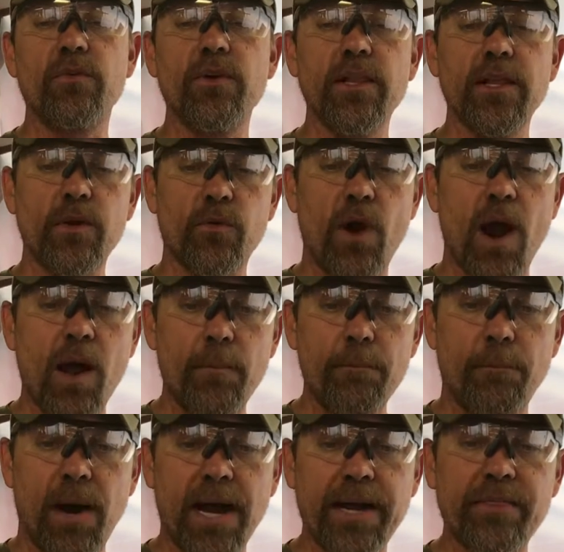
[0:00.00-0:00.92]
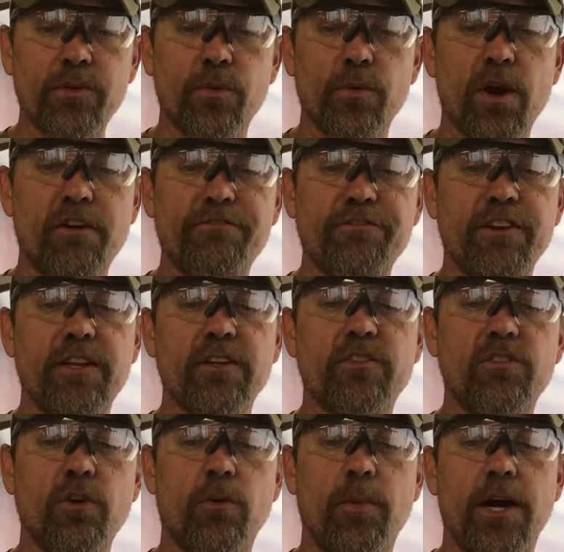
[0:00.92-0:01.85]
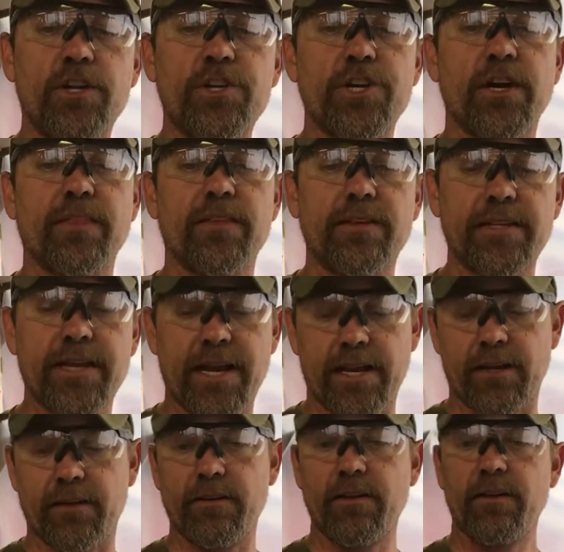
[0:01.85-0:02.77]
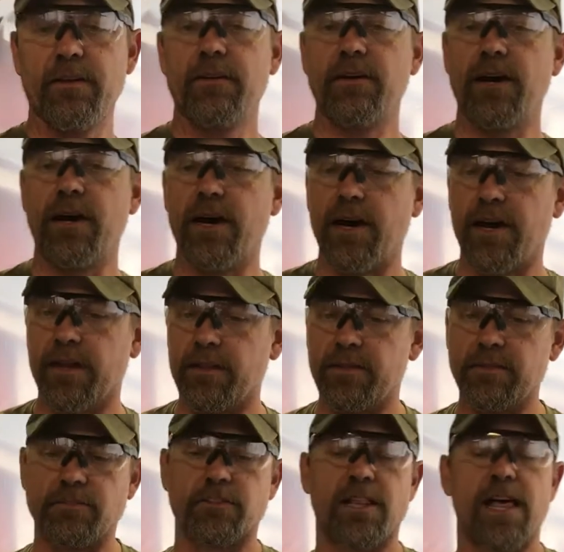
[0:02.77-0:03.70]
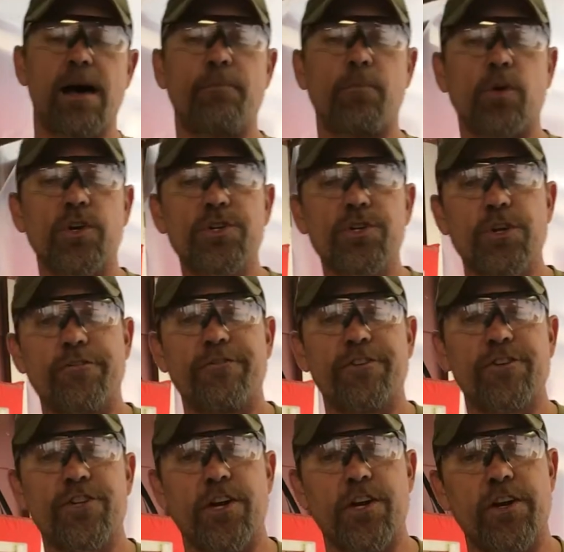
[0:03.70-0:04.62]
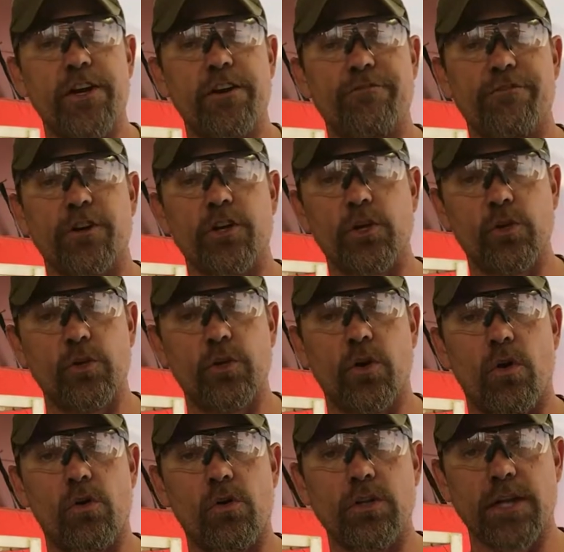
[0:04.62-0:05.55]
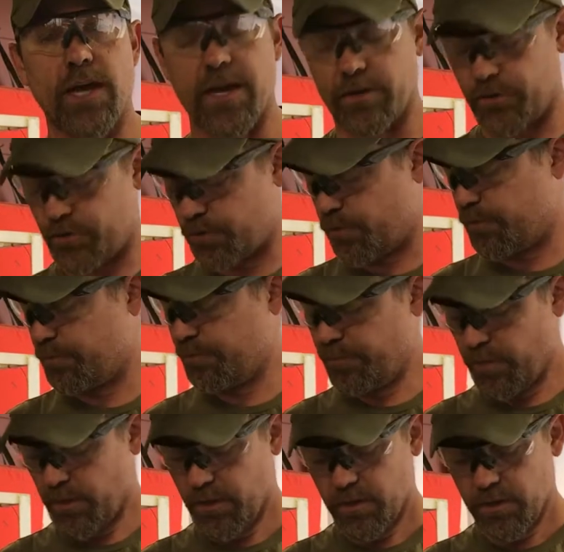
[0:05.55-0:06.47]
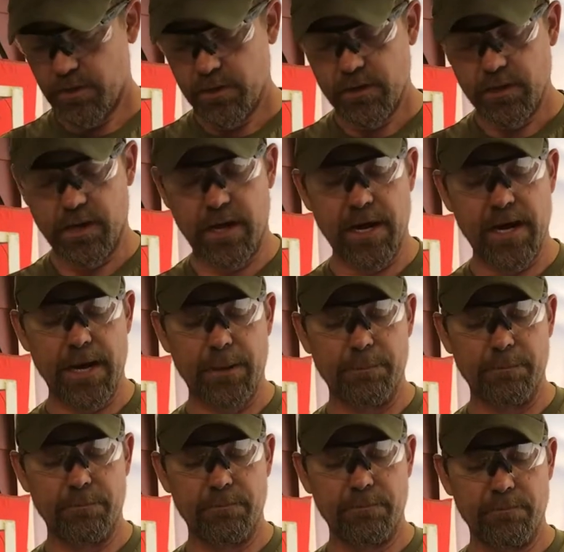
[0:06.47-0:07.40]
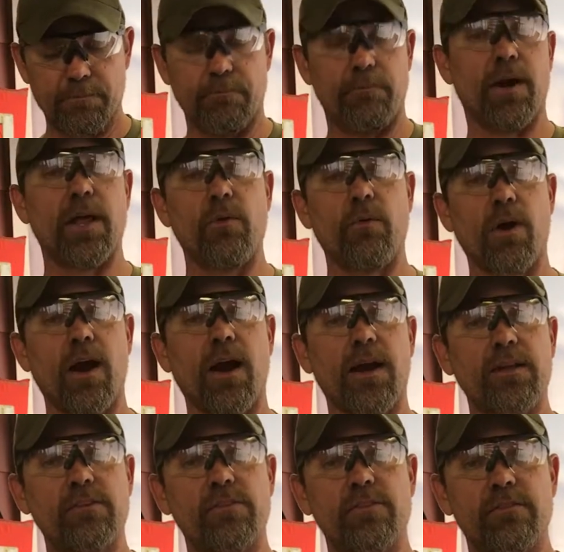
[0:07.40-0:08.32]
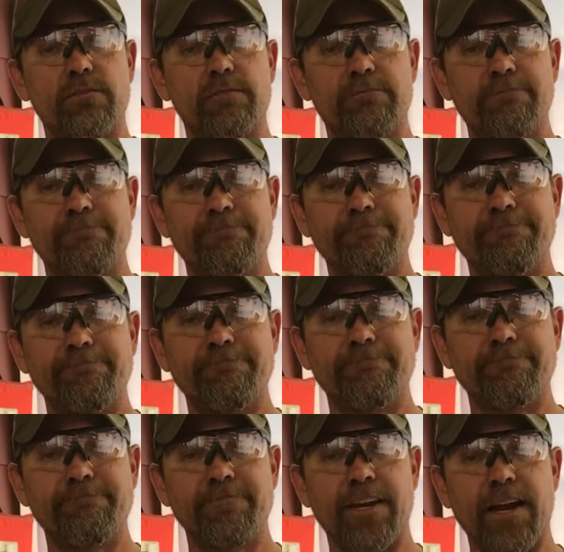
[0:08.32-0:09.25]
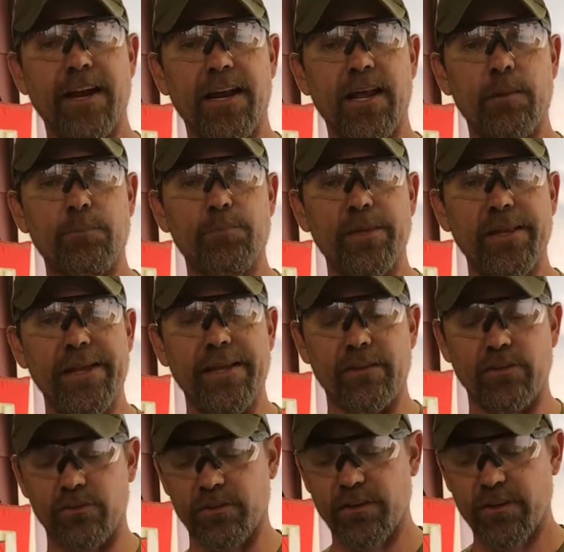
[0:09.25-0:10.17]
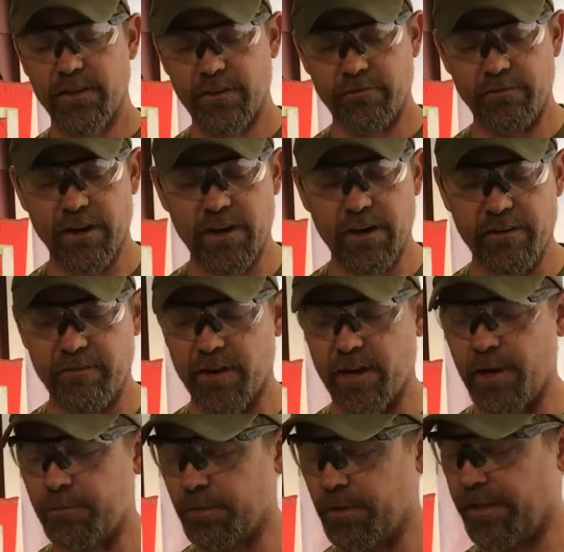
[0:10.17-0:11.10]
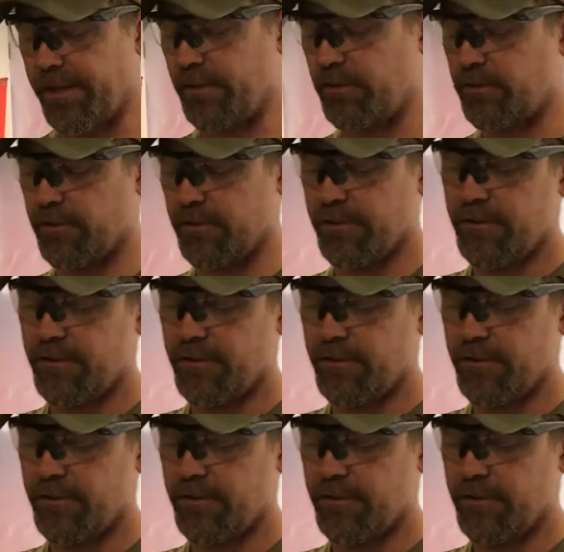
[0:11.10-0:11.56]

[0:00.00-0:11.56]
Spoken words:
really mind the roughness so much on the tenon. It's a lot more surface area for glue to hold on to. But it works, and I'm pleased, very, very pleased.